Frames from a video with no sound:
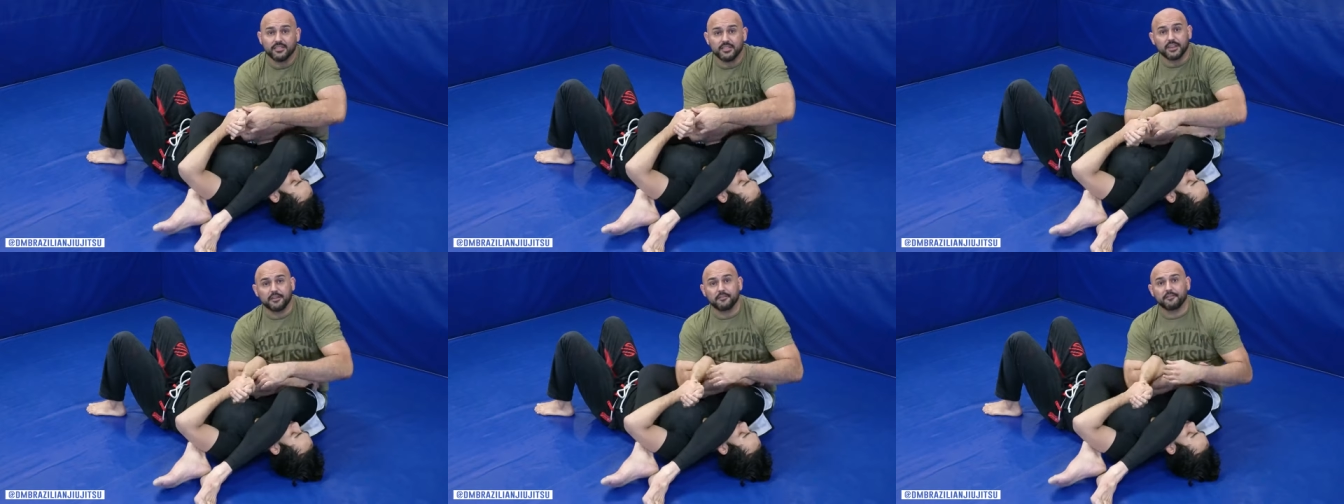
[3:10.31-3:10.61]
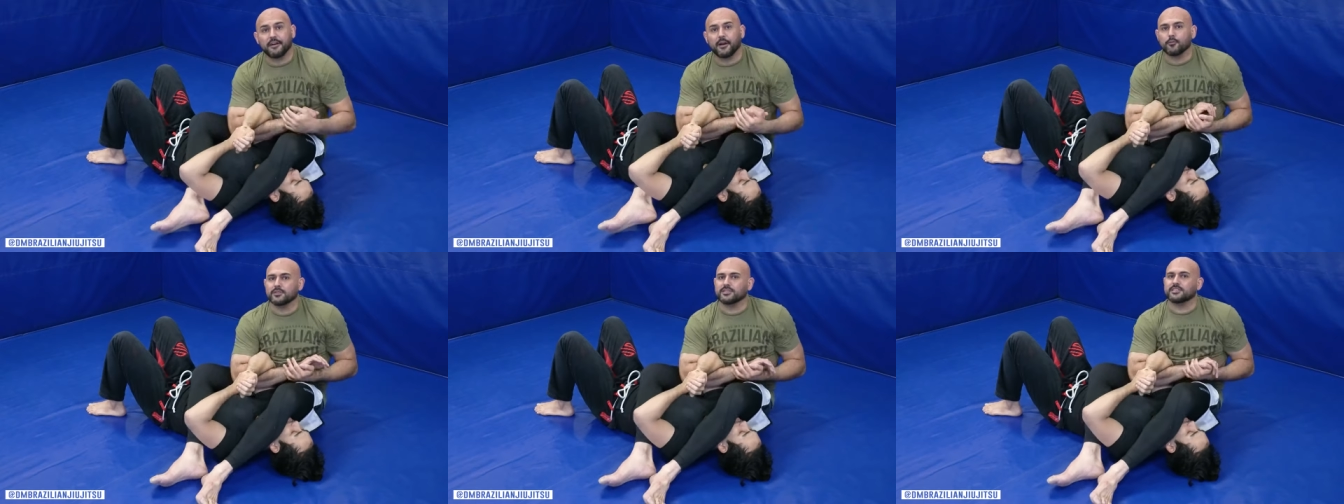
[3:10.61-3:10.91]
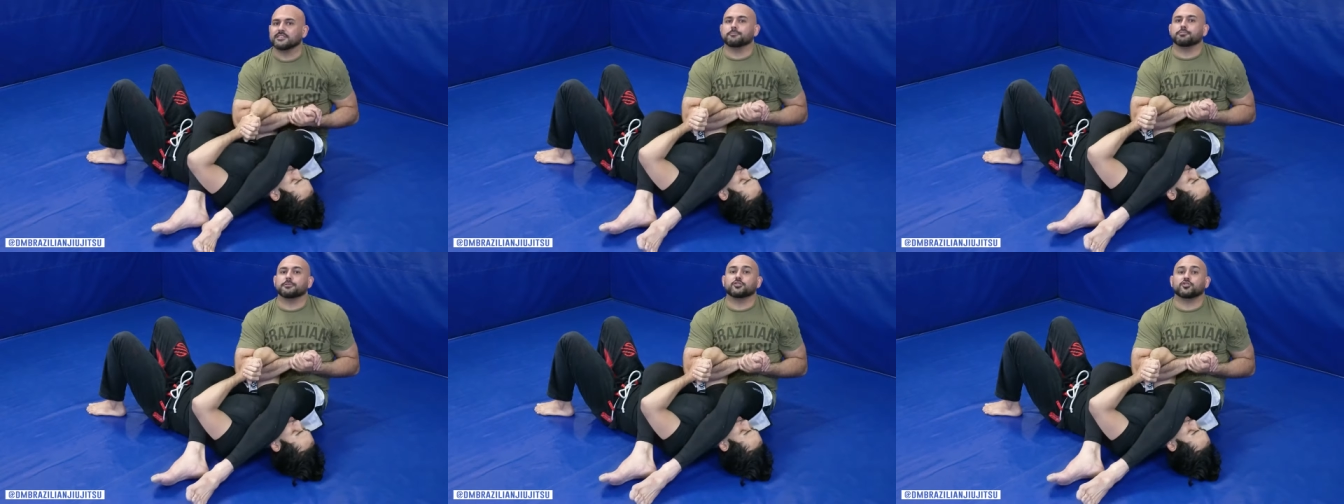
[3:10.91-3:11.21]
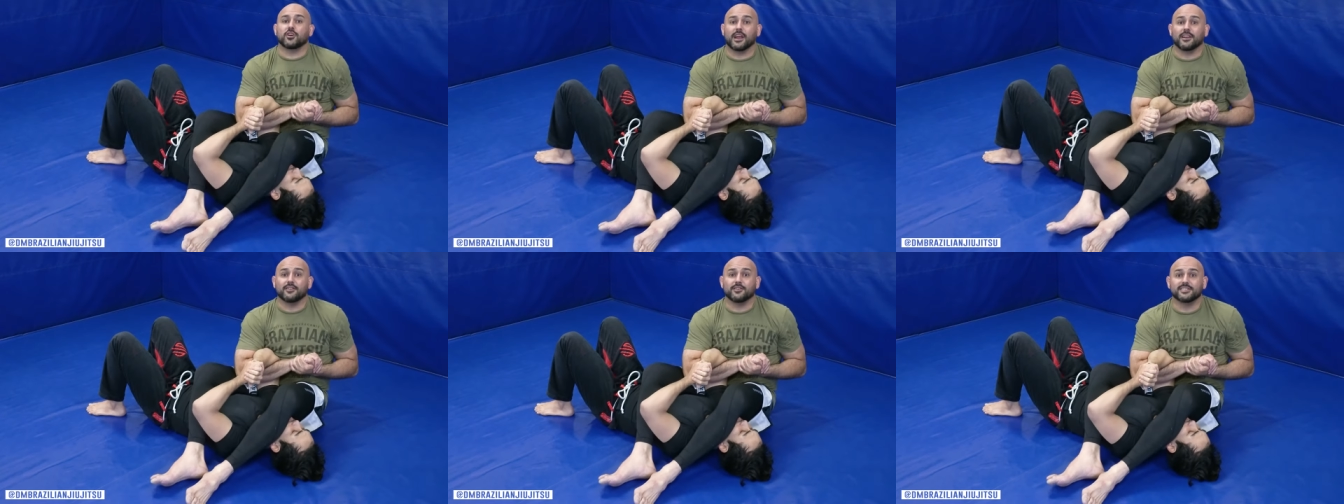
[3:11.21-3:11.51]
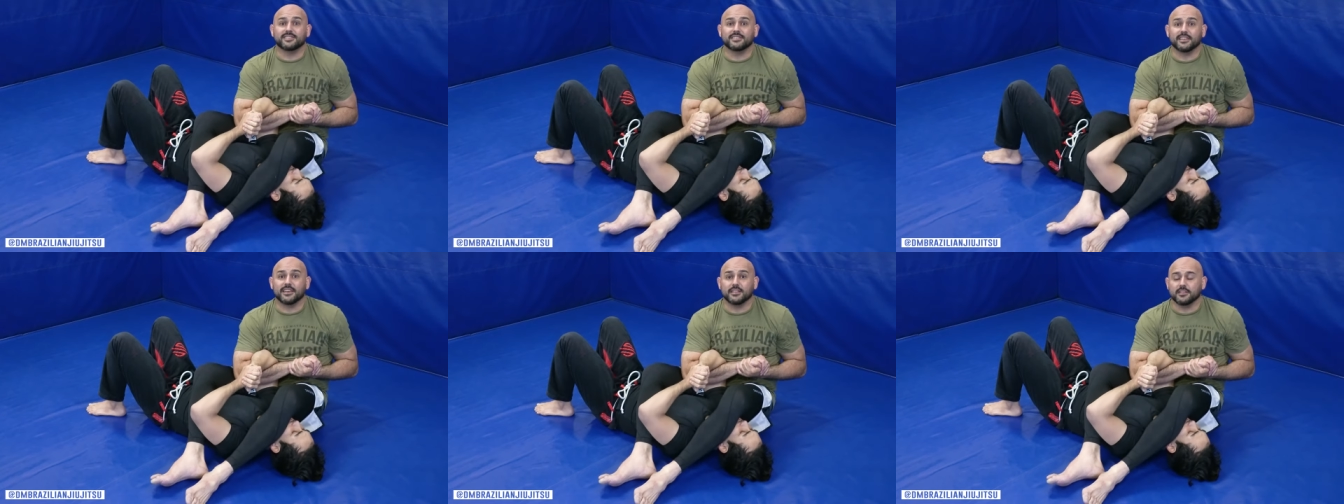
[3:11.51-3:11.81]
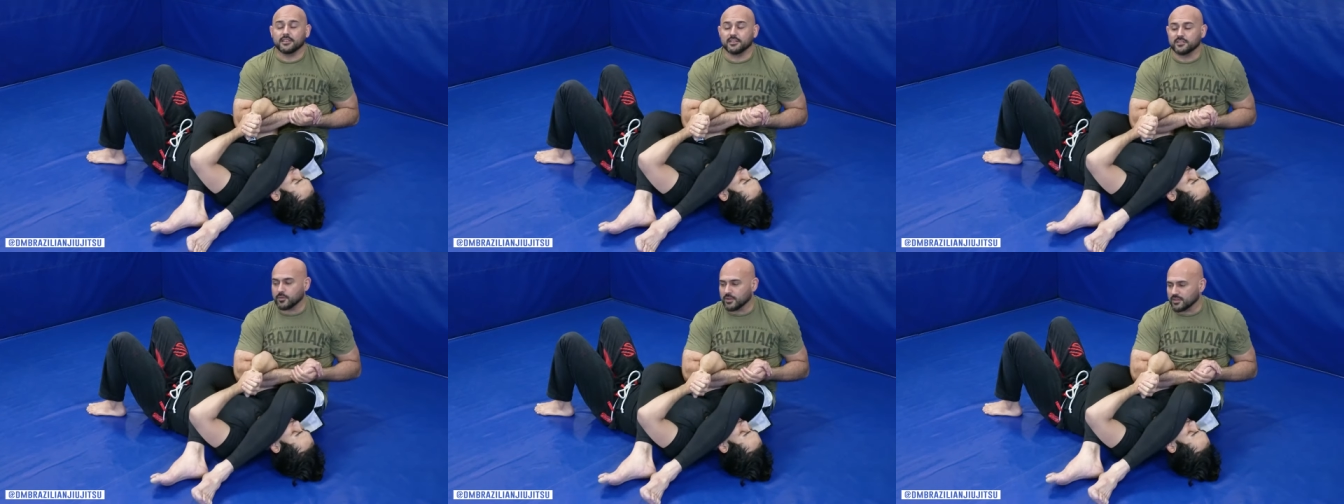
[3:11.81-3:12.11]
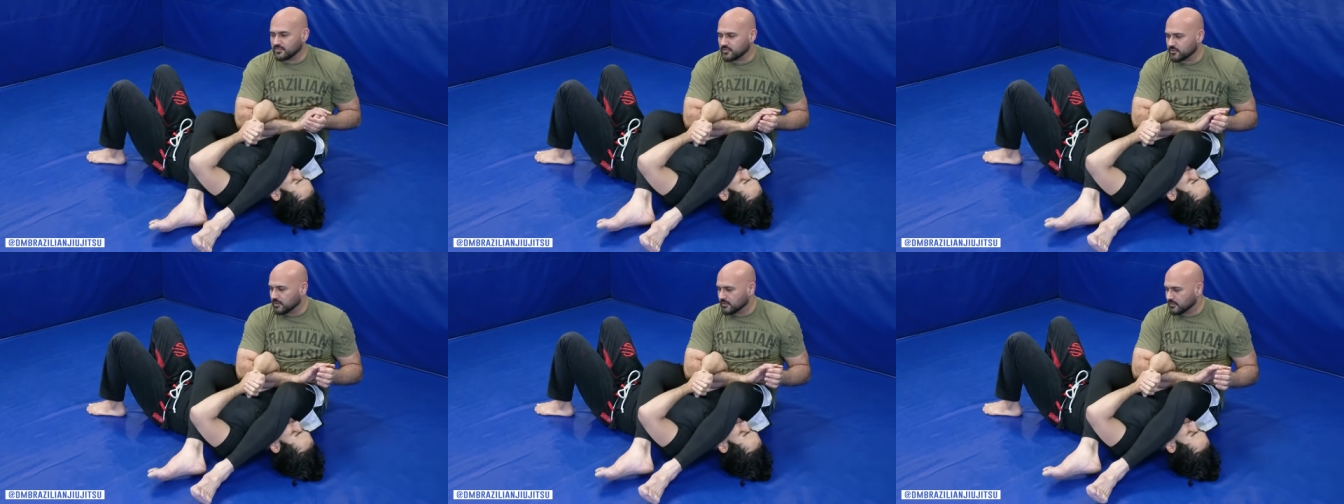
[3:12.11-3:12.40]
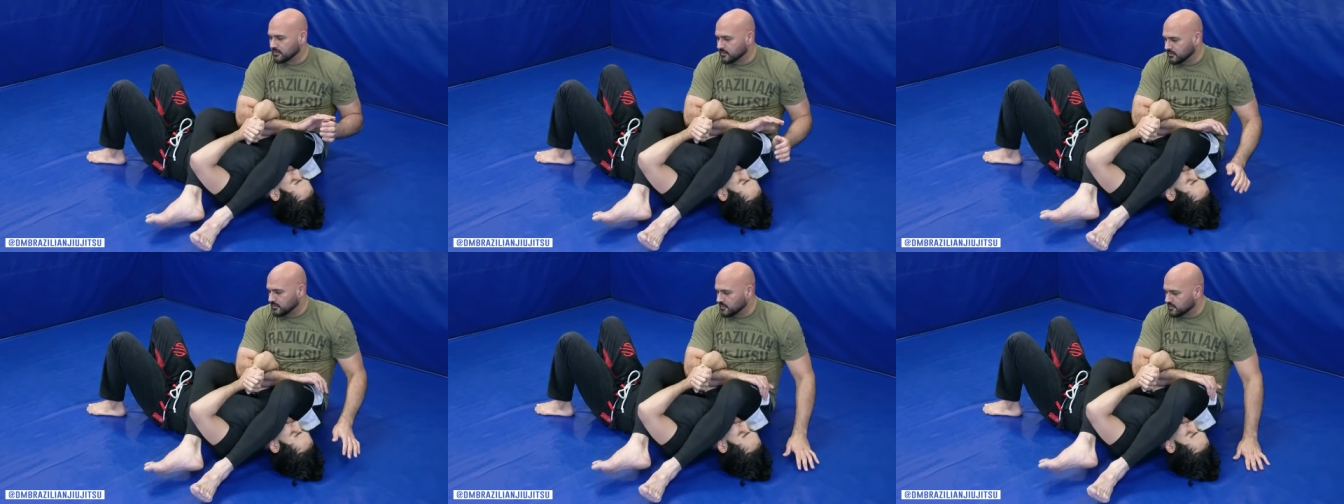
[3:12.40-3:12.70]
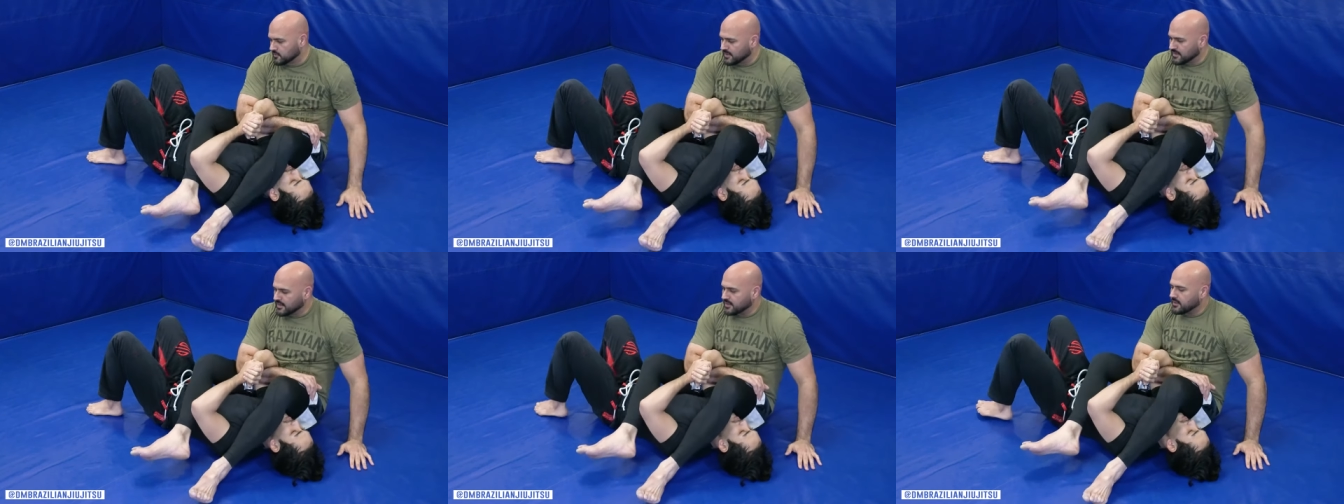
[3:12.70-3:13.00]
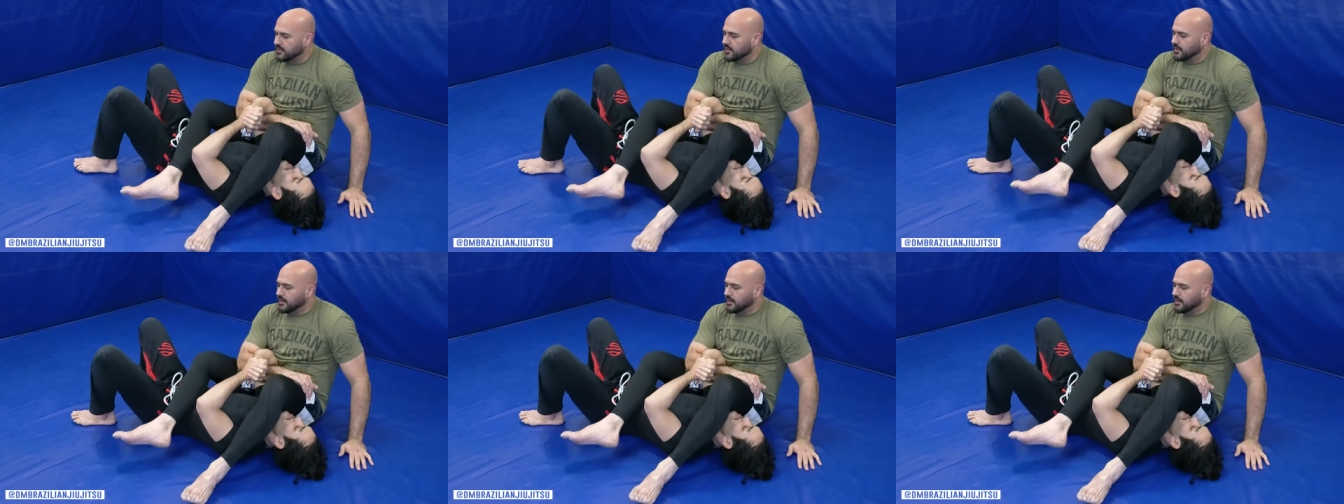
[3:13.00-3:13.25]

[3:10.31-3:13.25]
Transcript: than if I were simply trying to extend this way. Turn a little this way, yeah?